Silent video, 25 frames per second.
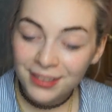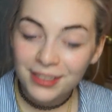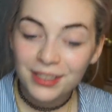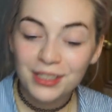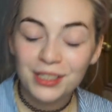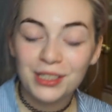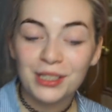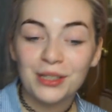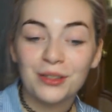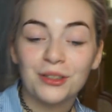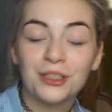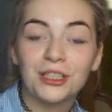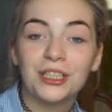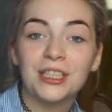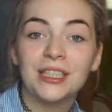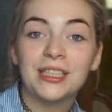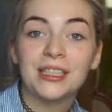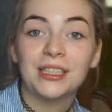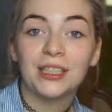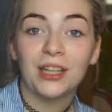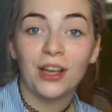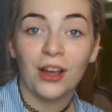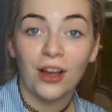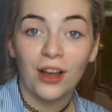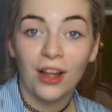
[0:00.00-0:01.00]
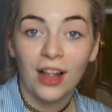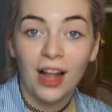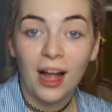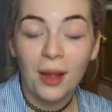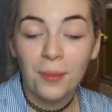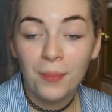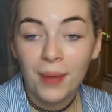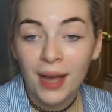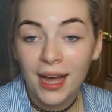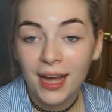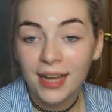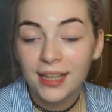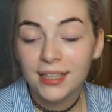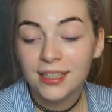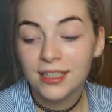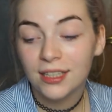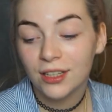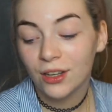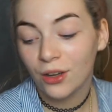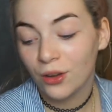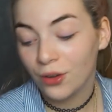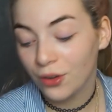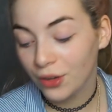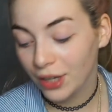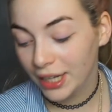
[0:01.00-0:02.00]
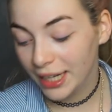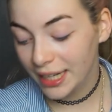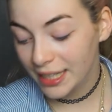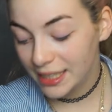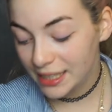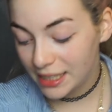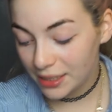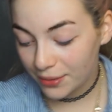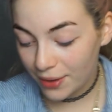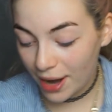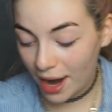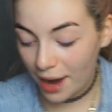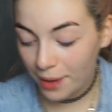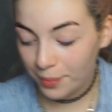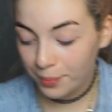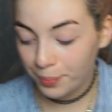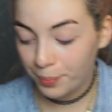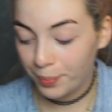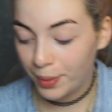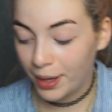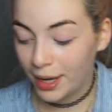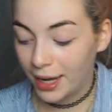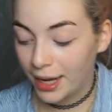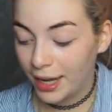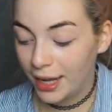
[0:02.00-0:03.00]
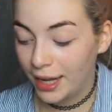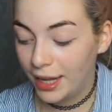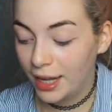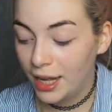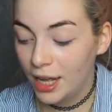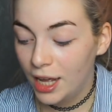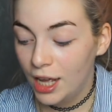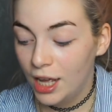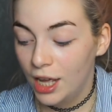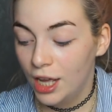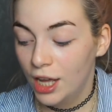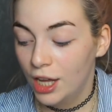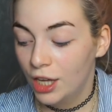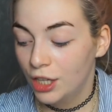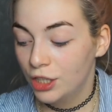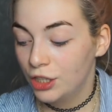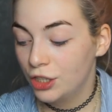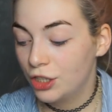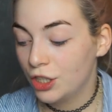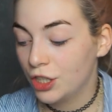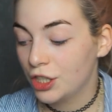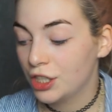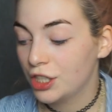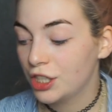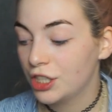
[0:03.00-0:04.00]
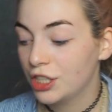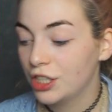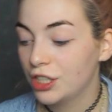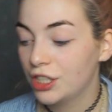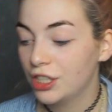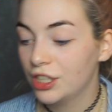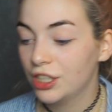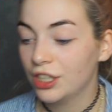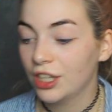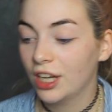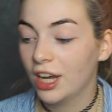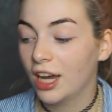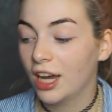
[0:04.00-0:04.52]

So she's a girl I met on Instagram by just